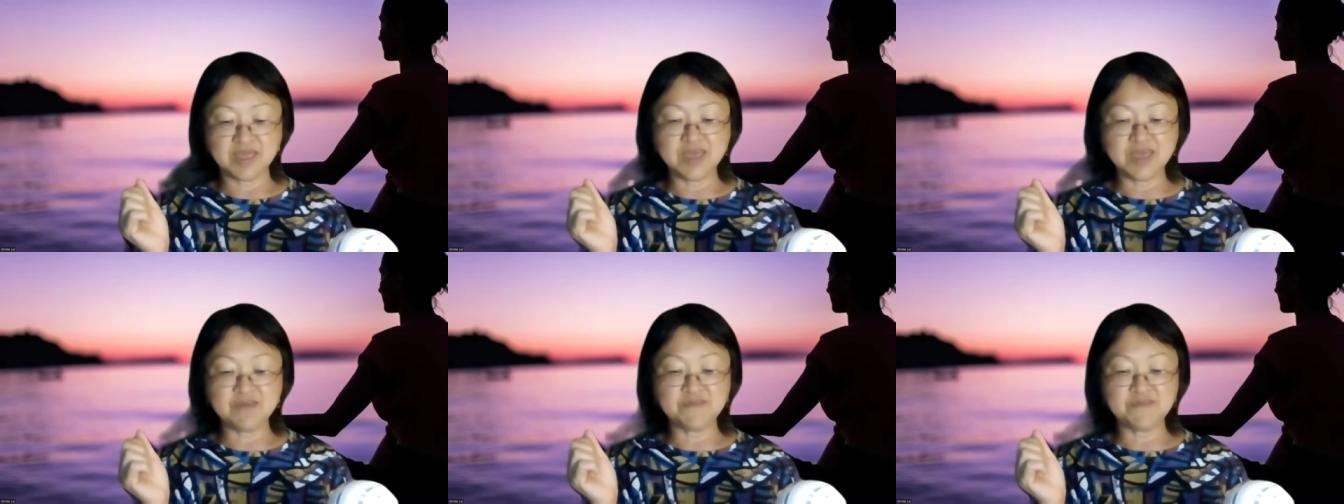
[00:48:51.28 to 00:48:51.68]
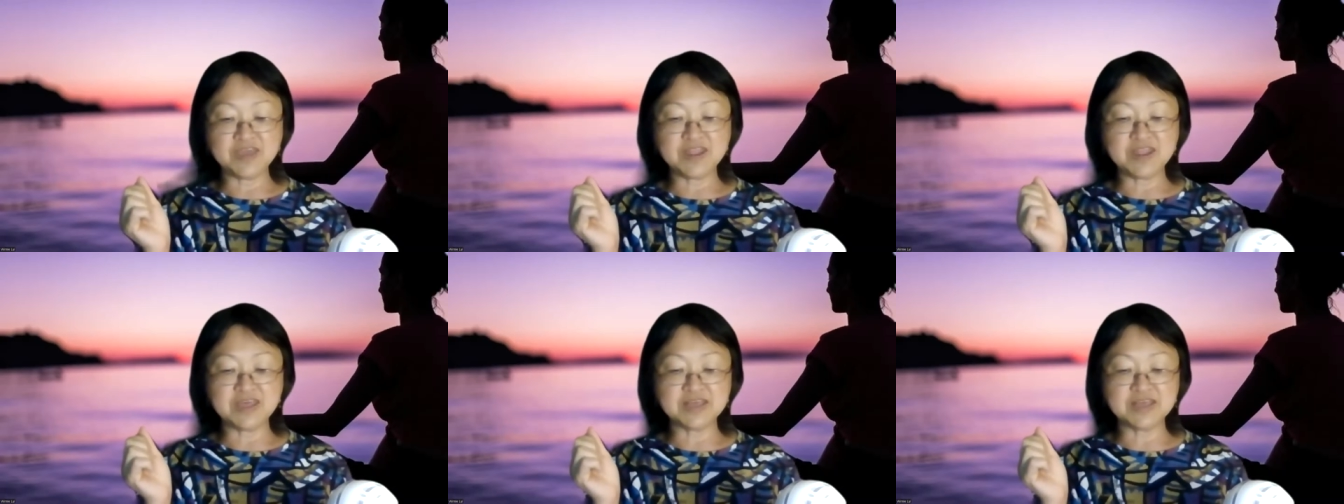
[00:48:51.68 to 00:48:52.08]
If
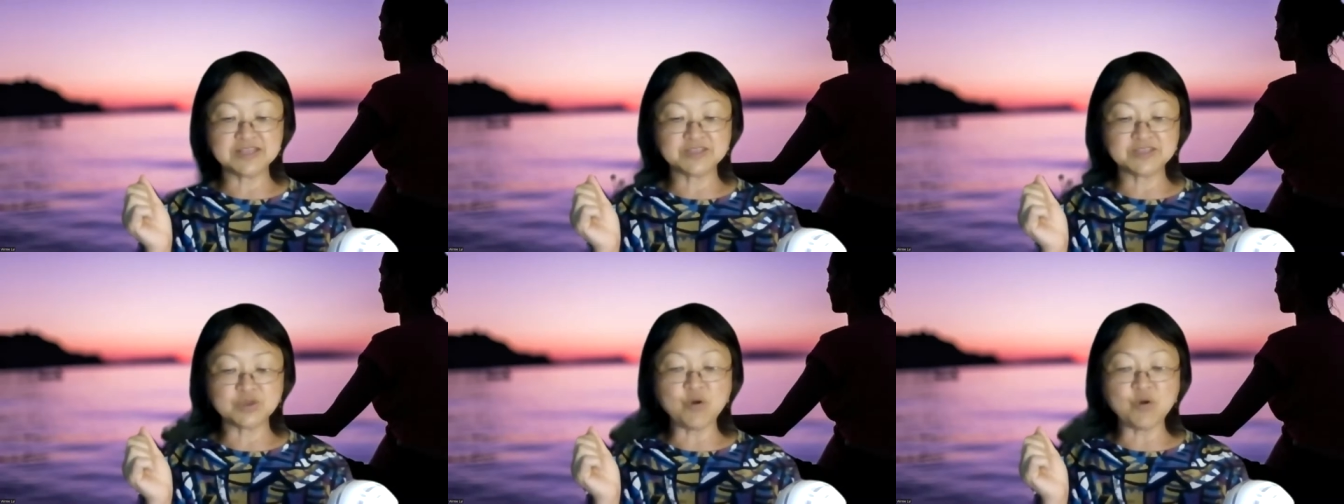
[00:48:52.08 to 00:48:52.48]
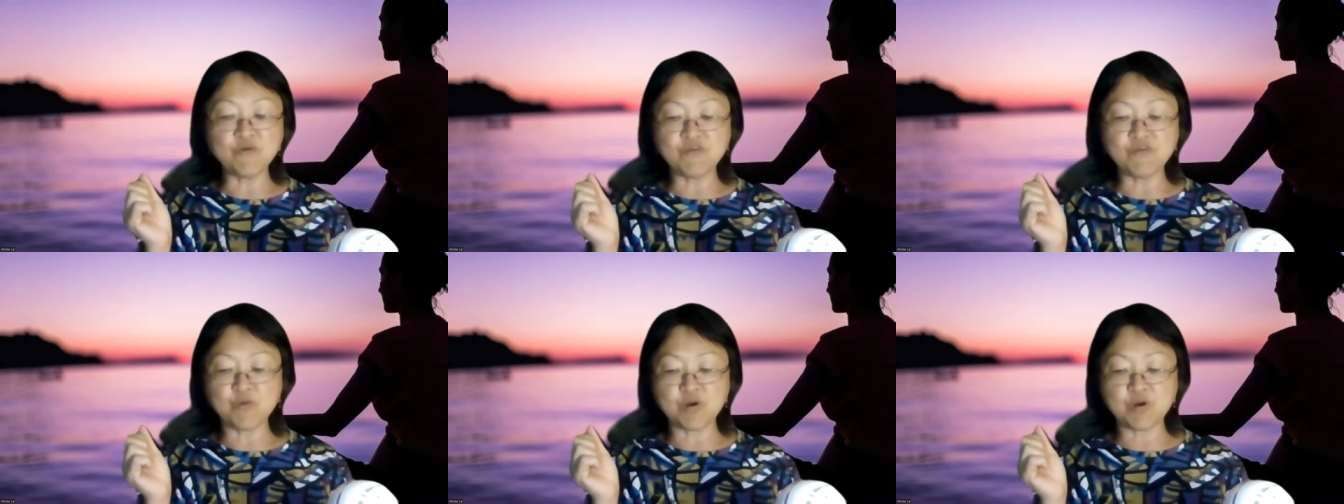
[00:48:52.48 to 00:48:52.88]
it is
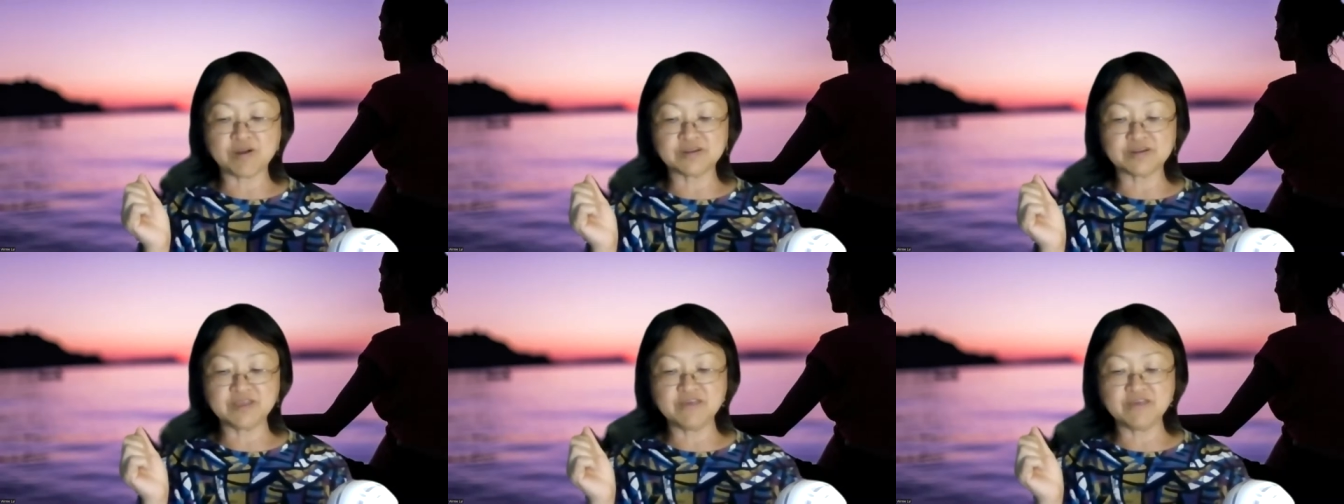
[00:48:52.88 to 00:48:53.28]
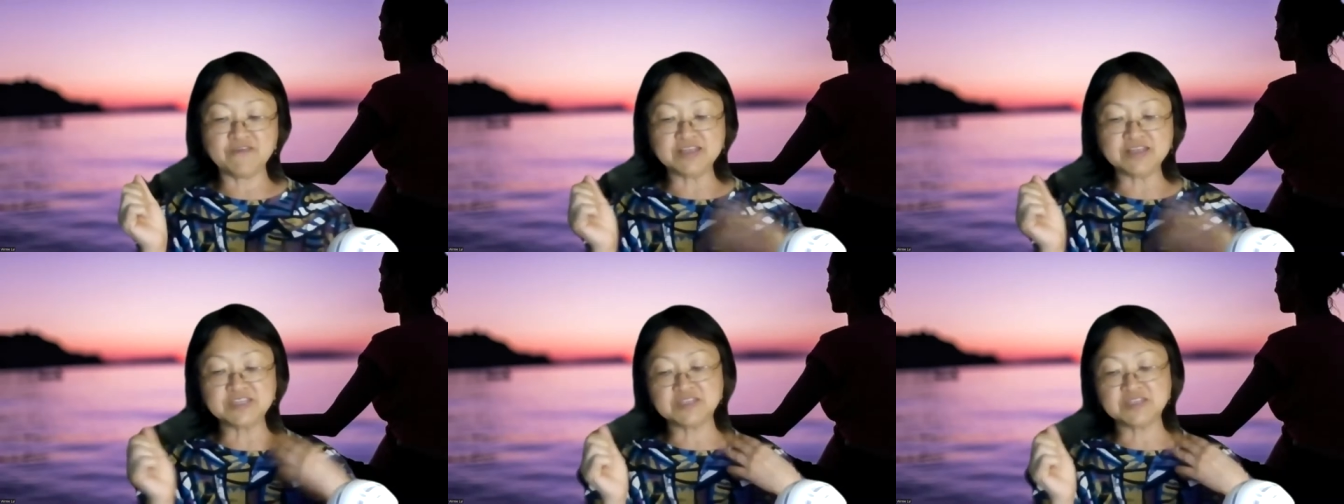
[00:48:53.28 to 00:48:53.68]
overworked, if
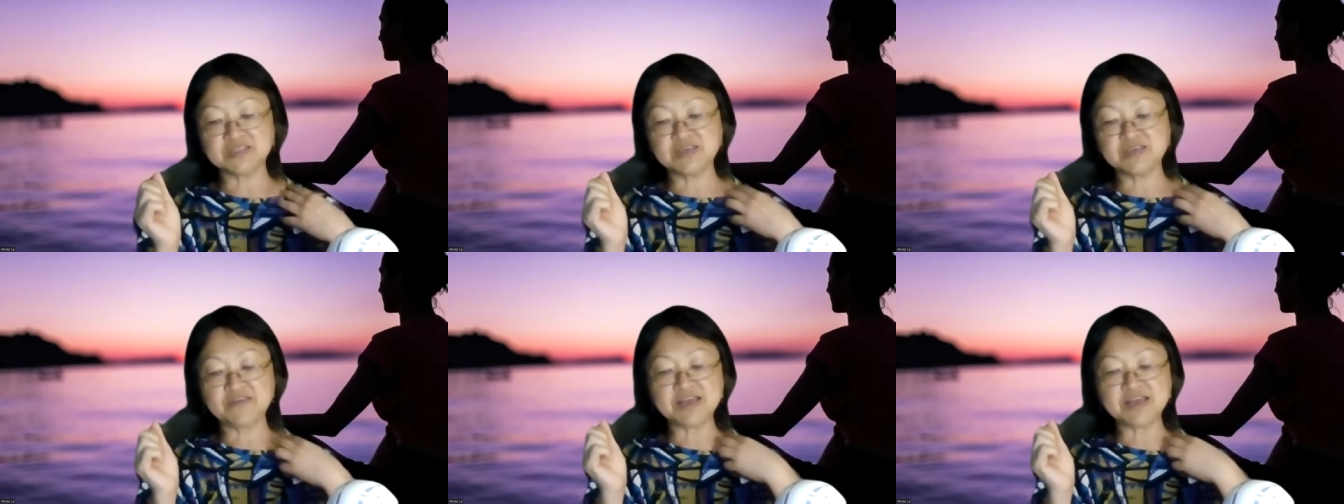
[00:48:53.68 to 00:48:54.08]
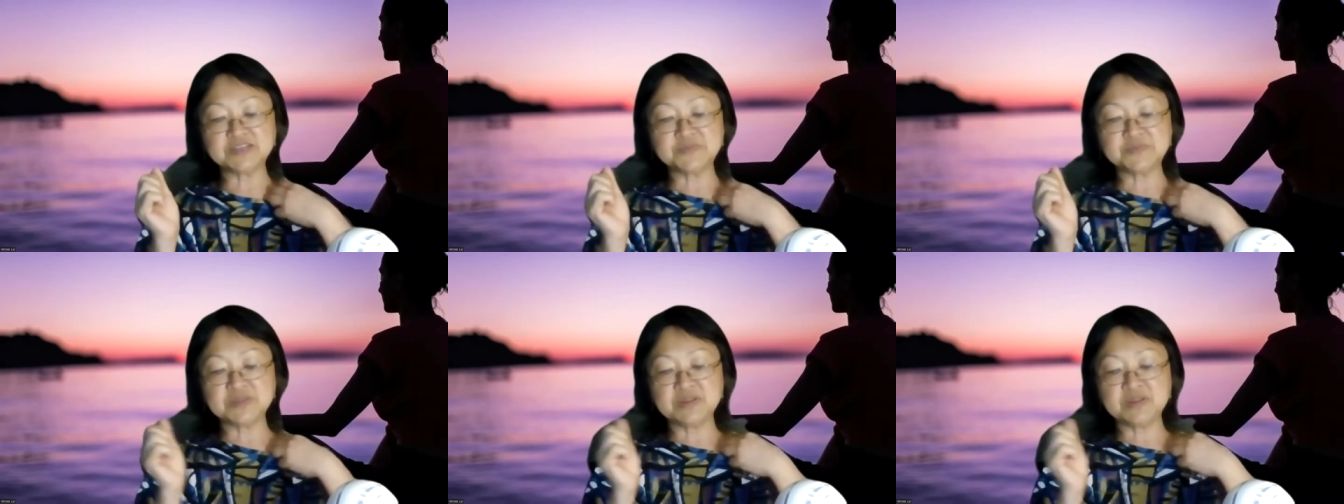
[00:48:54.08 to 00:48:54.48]
it
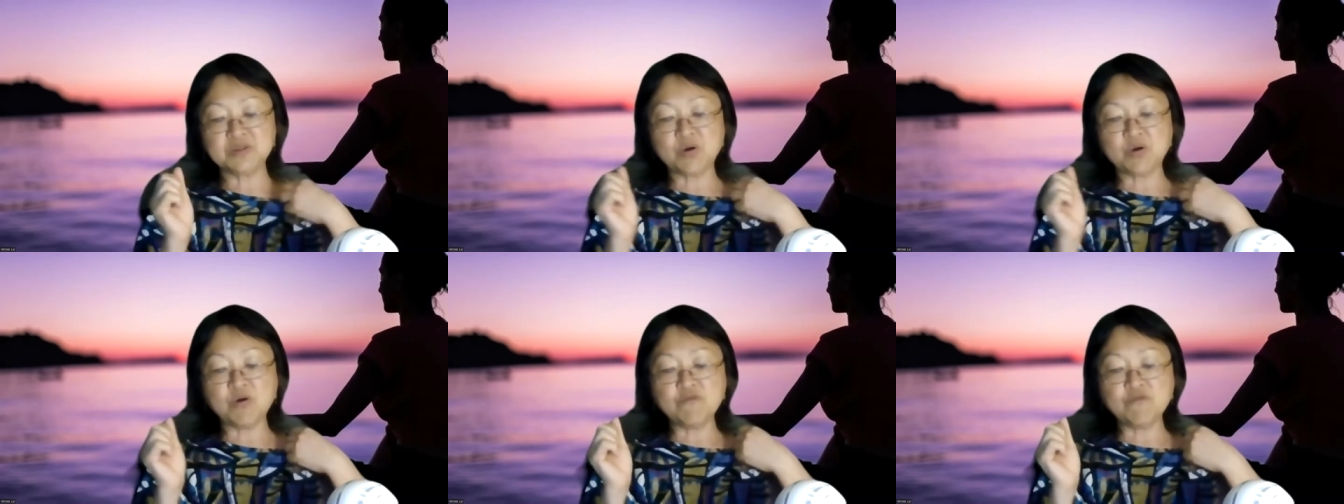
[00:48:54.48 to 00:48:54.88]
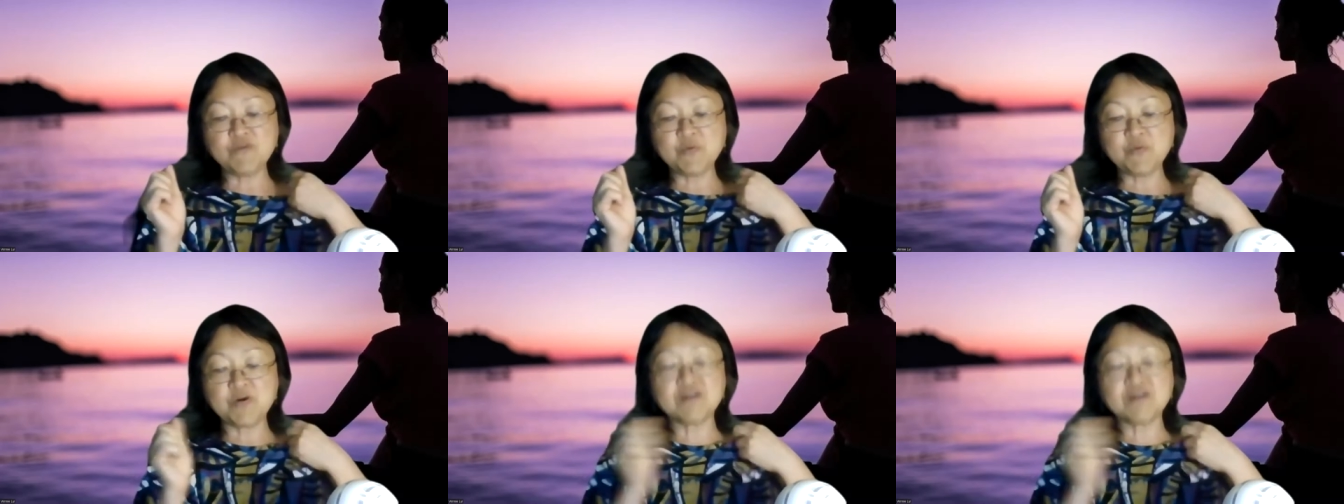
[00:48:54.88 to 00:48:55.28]
has been
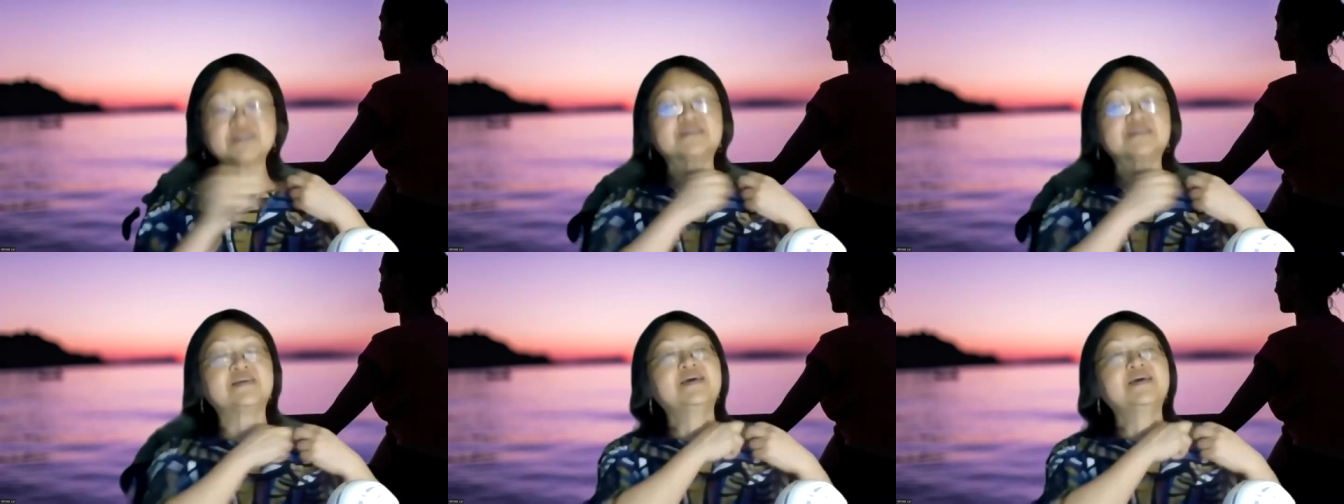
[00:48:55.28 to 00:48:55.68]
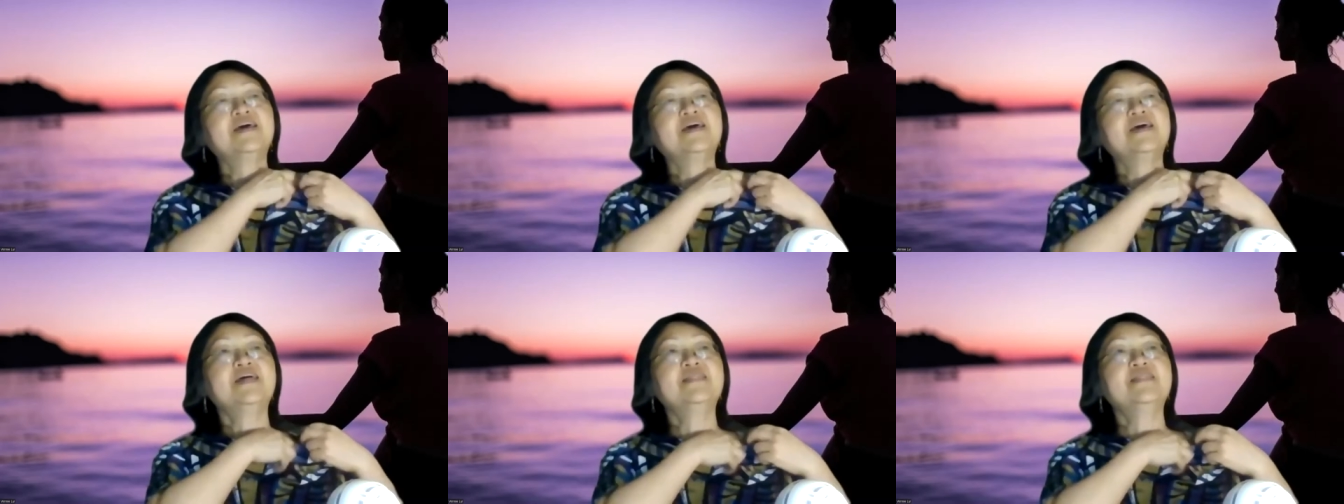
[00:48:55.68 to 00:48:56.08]
overworked,
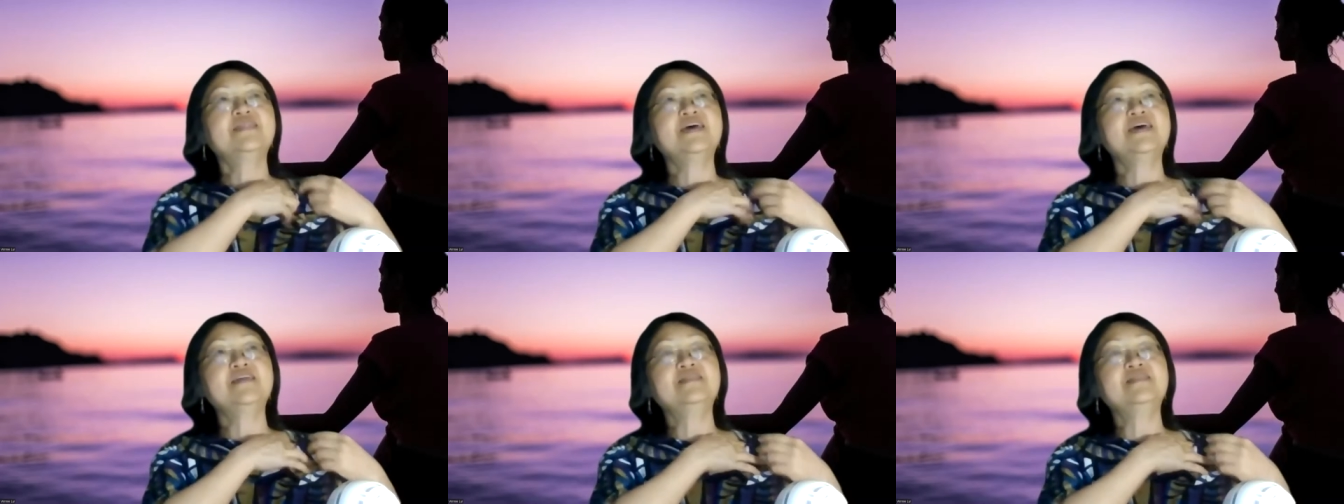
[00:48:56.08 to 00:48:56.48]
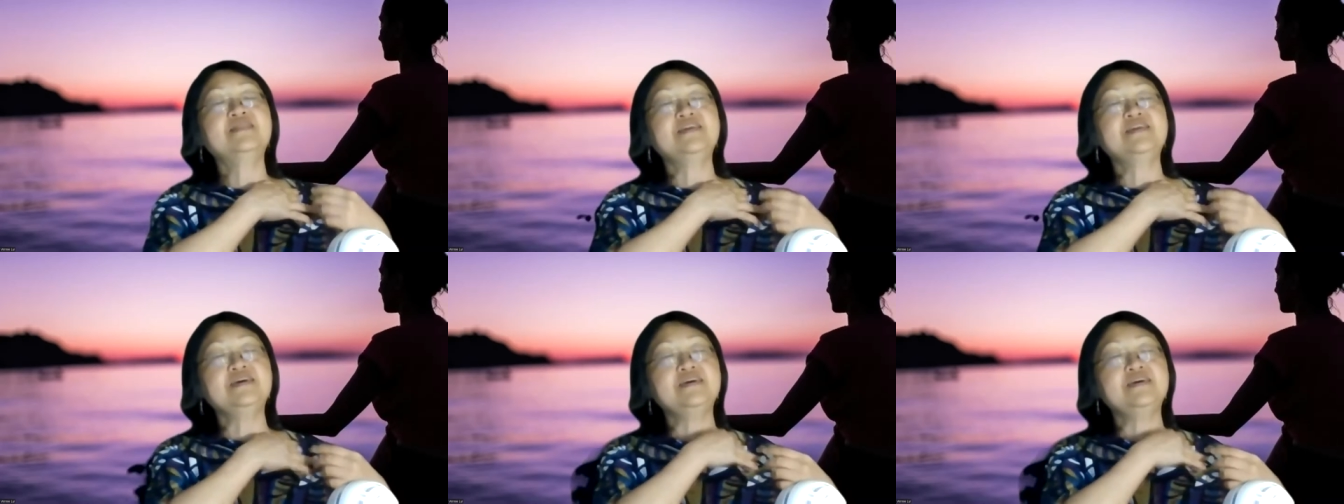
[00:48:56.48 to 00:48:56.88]

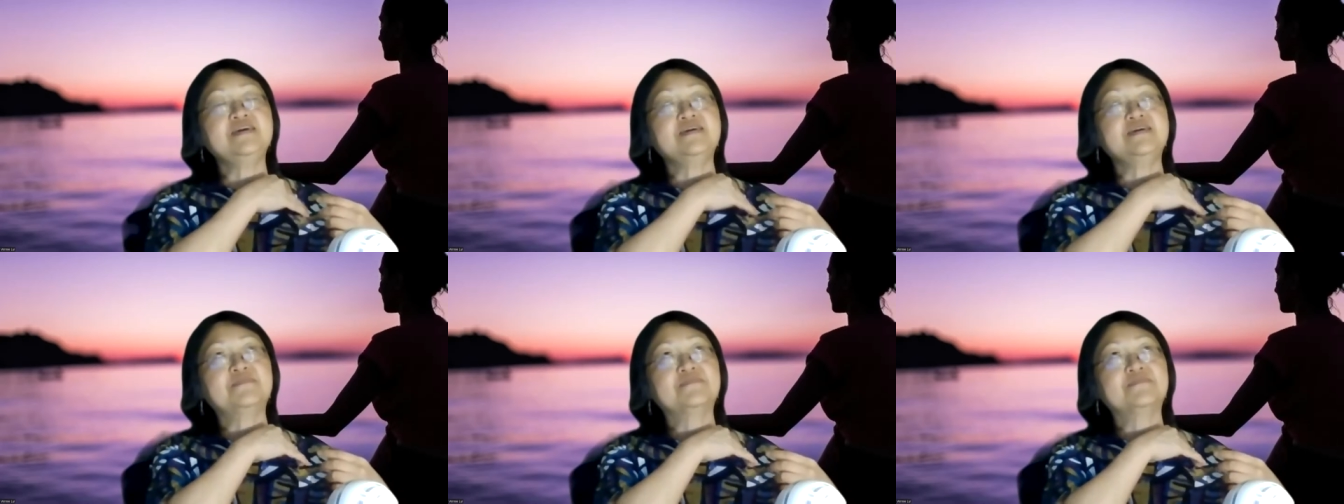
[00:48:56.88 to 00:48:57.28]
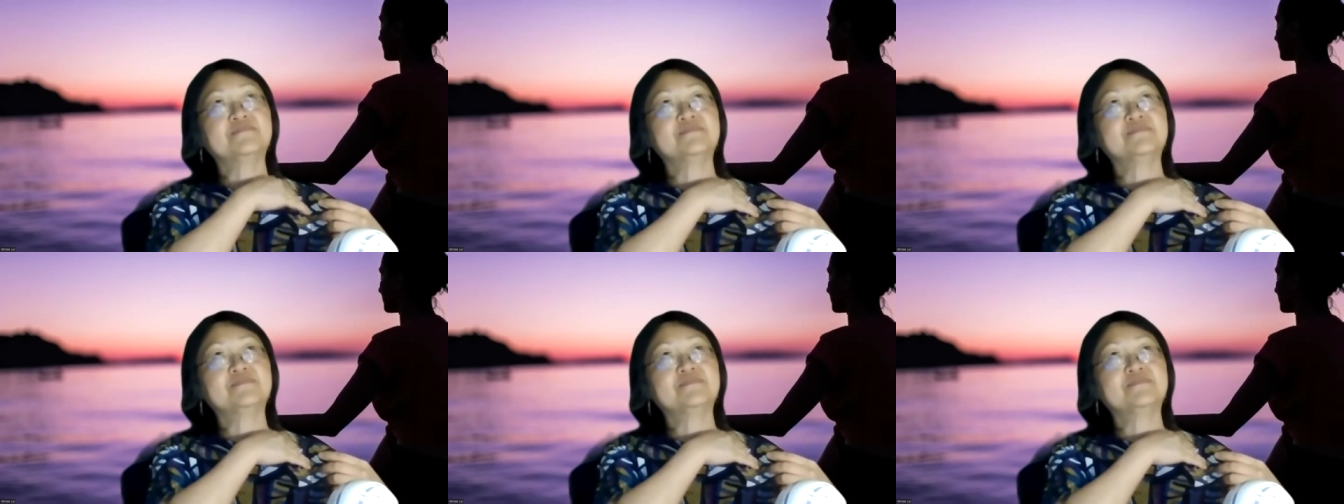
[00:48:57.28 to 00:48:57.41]
then